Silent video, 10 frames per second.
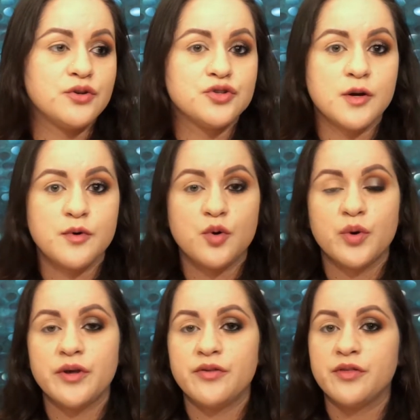trouble
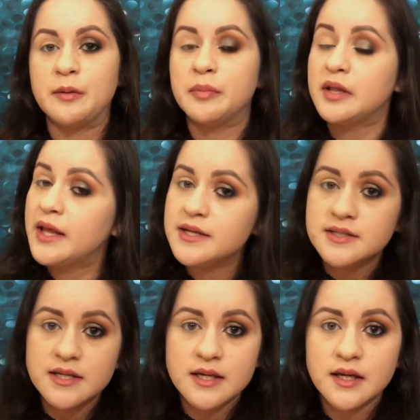with the
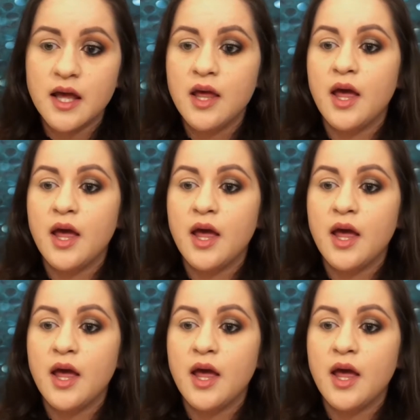blending.